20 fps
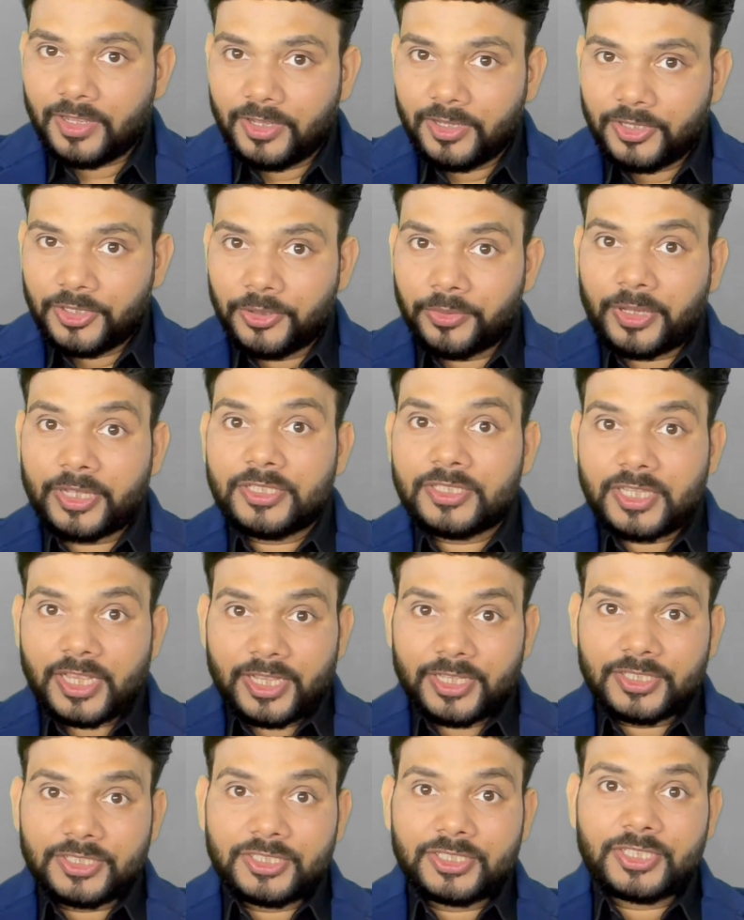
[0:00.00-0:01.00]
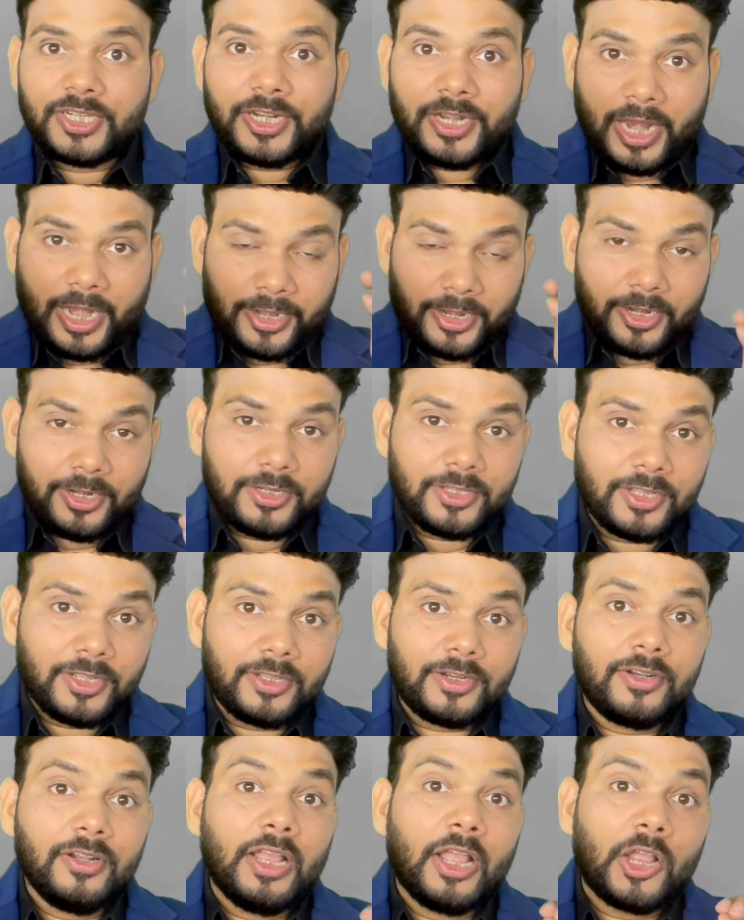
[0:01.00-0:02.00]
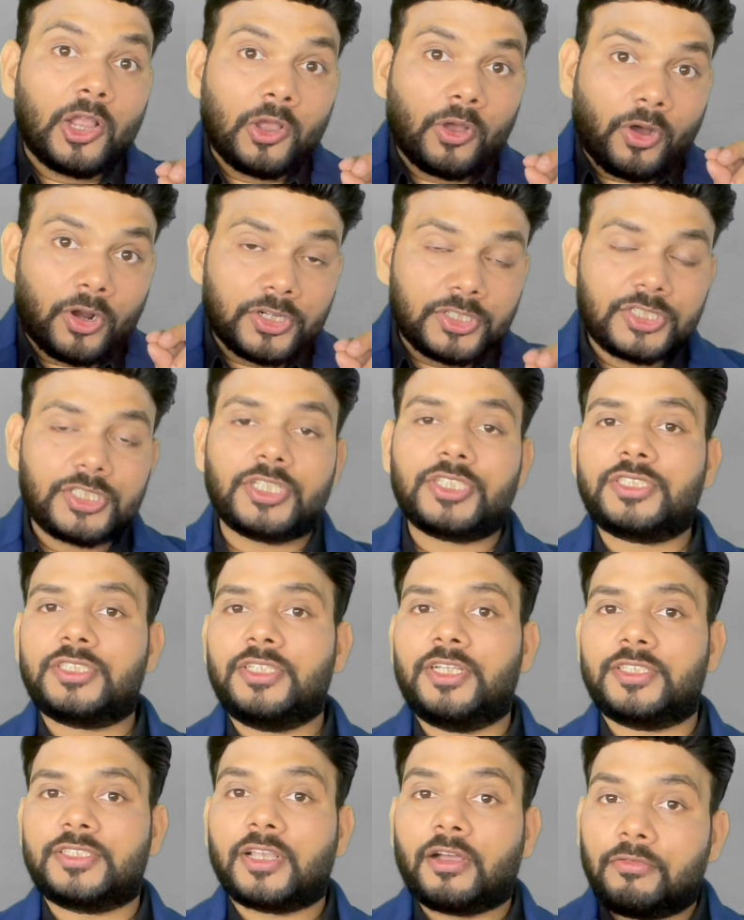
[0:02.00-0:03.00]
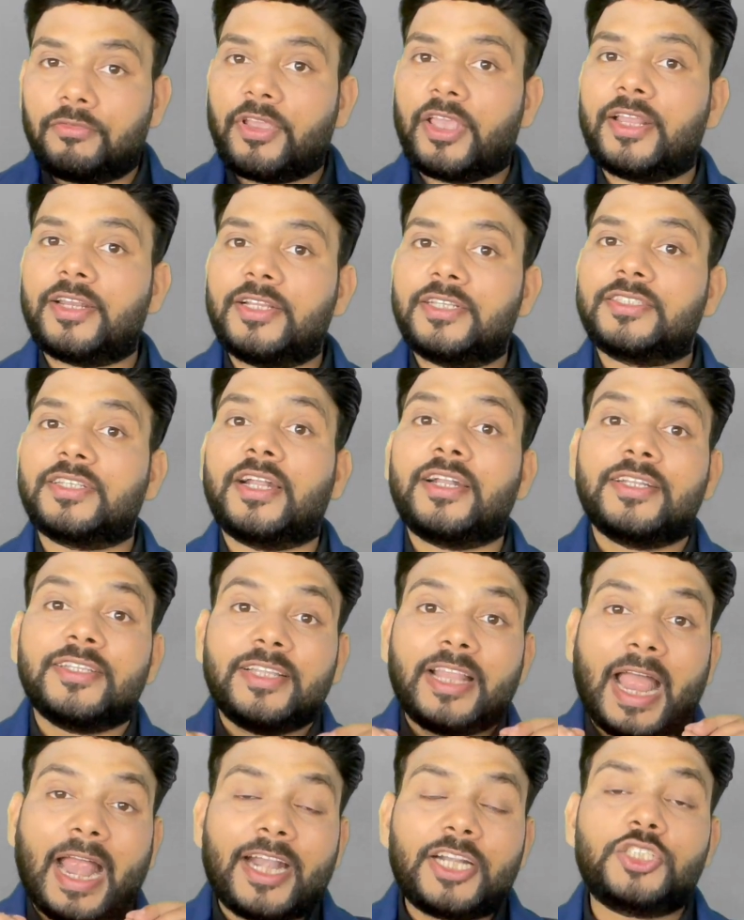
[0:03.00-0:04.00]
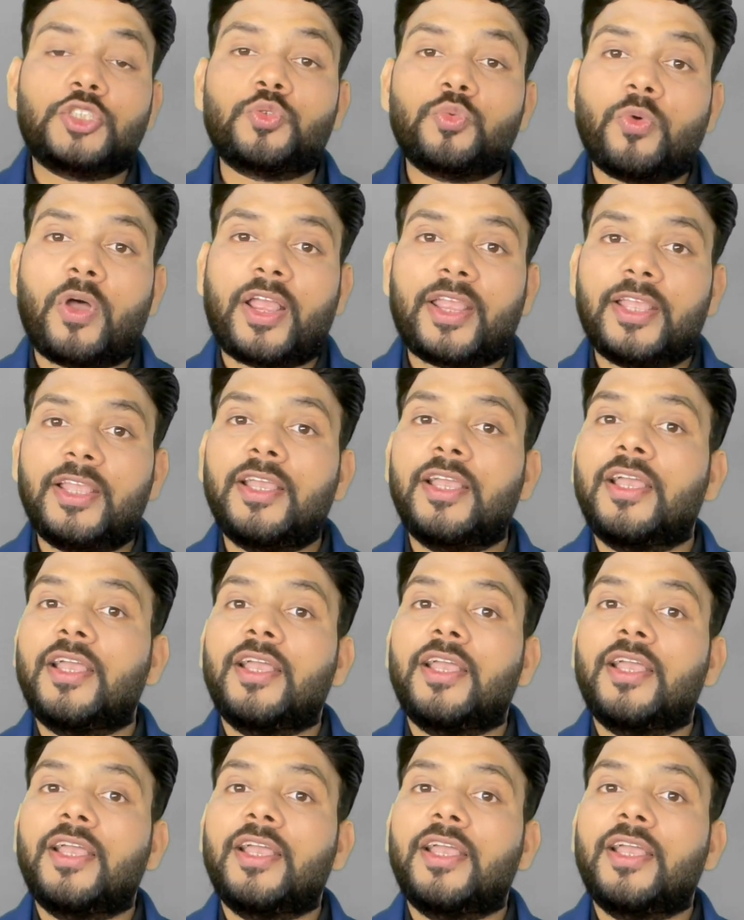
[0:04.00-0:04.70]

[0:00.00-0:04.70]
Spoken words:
you can say, sedated their consciousness, awareness, and that's why